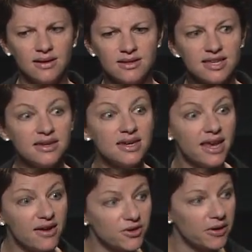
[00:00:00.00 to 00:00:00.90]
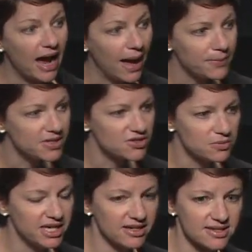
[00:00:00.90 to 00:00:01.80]
This had never happened to
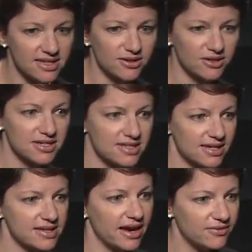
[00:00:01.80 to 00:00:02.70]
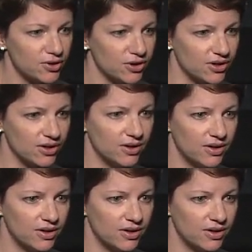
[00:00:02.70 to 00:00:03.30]
me in a standardized test ever.